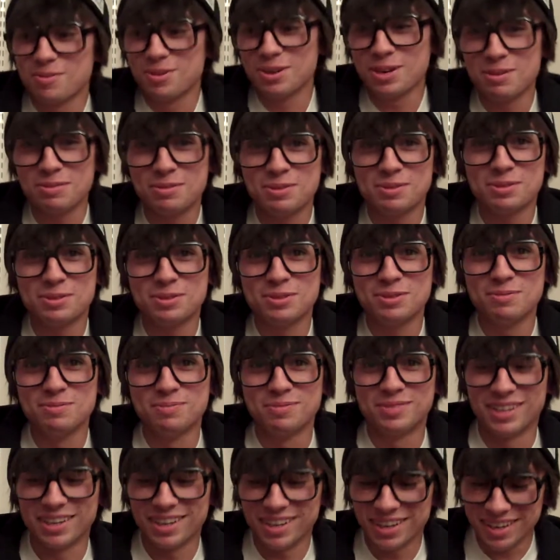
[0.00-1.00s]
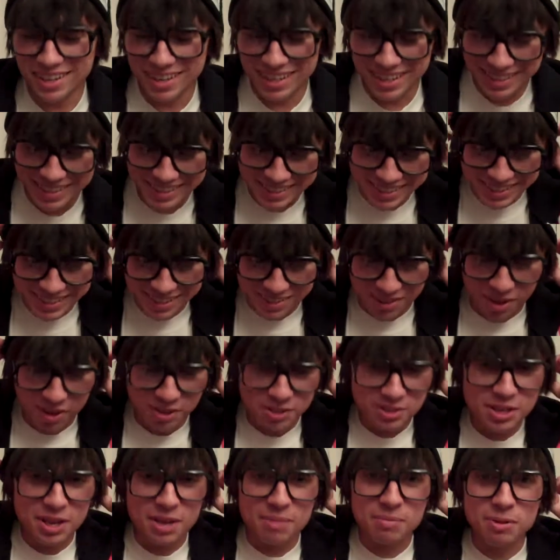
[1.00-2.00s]
What up, YouTube? Uh,
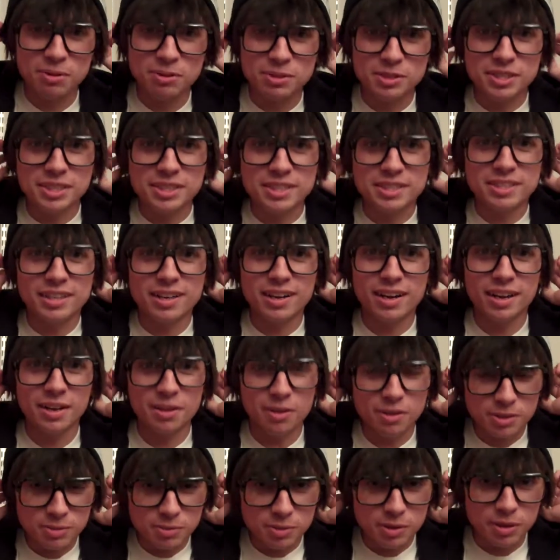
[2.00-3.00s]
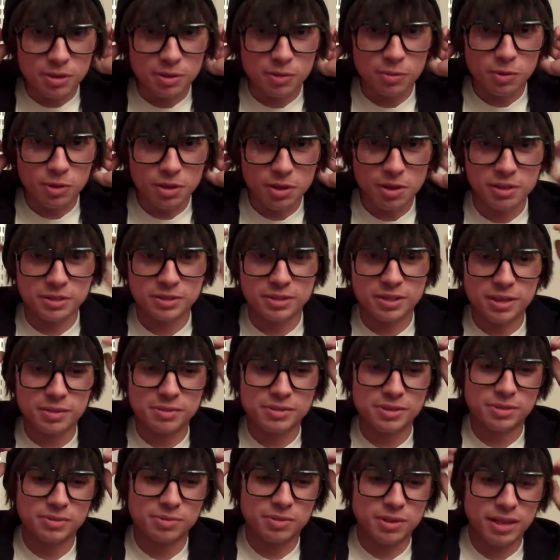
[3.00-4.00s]
long time no see. Uh, I know it's been a really long
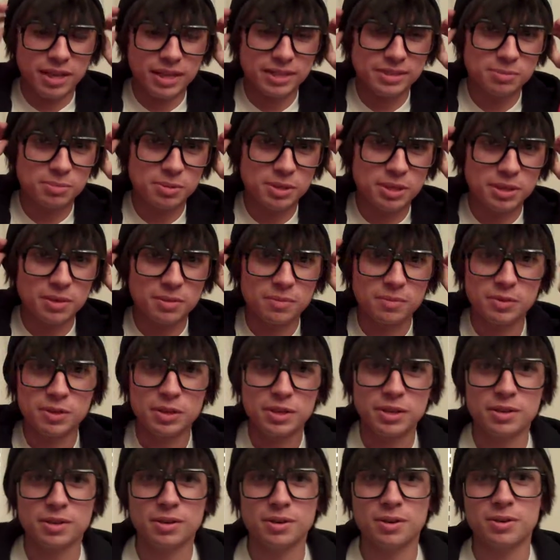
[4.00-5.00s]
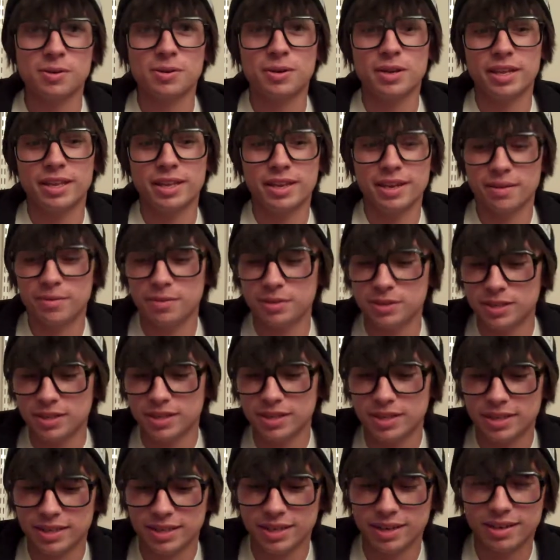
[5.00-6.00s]
time since my last pickup video and
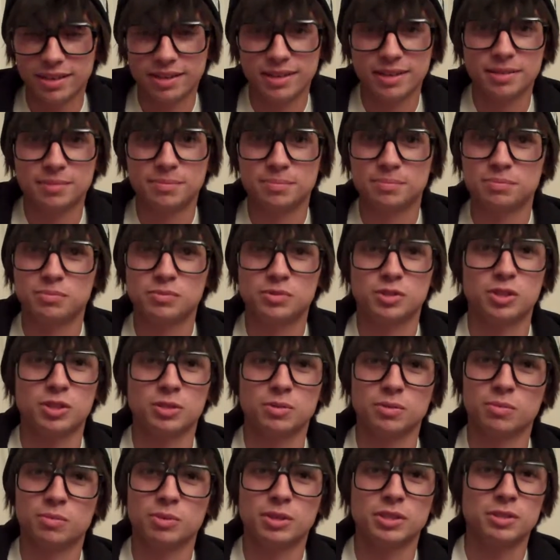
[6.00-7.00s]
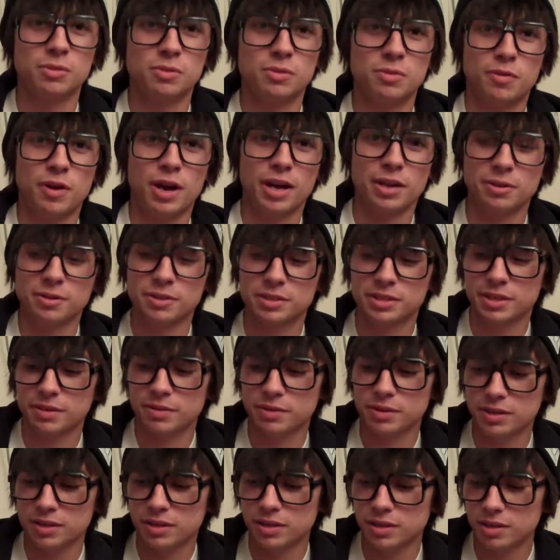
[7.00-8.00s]
everything. Uh, it's just been busy with finals and
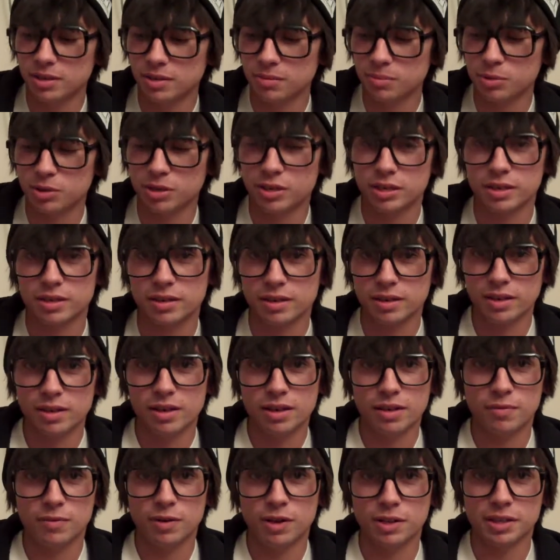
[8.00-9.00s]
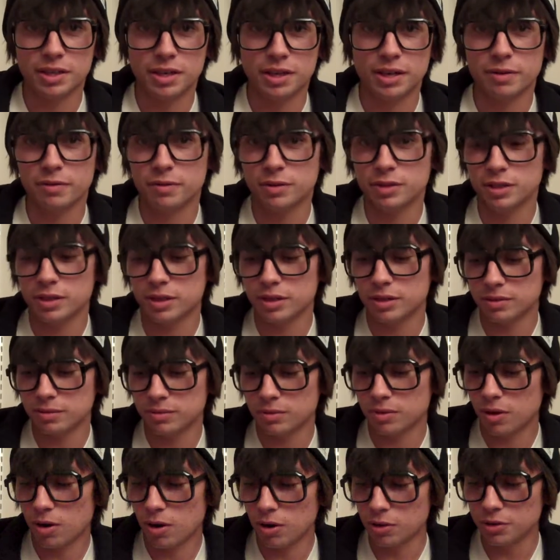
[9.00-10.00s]
everything, but finally got
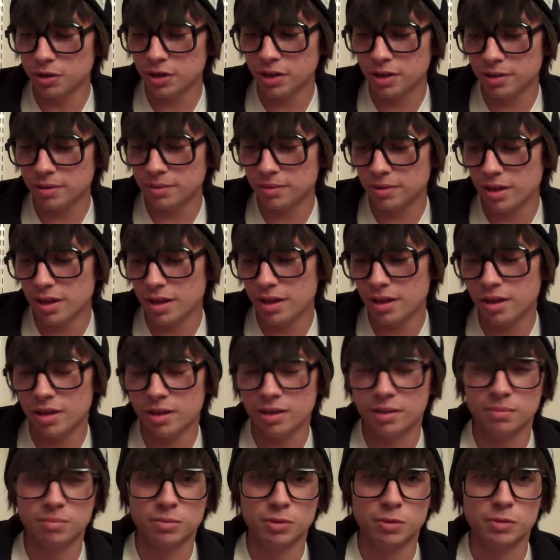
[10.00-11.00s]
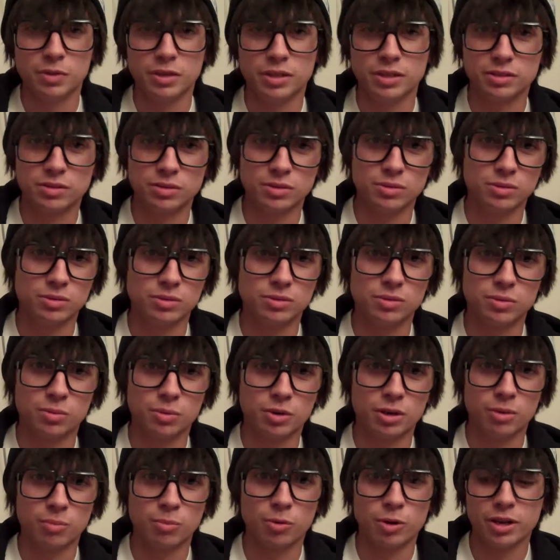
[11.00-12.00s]
everything all done and moving into
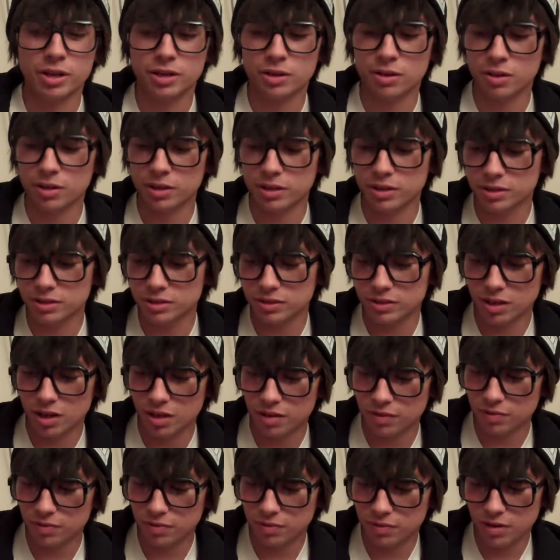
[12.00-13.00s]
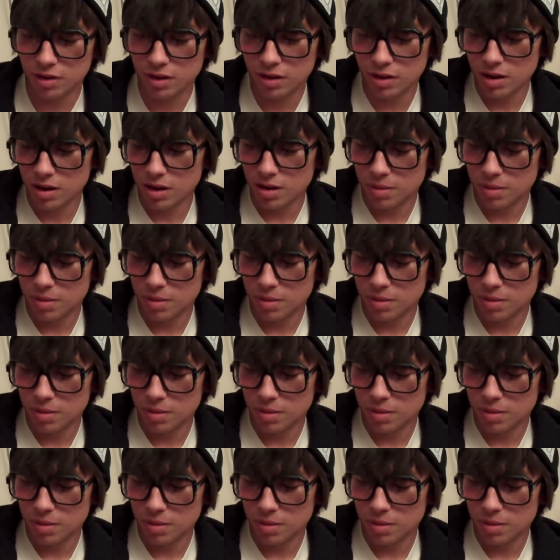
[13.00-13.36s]
winter break and all that good stuff.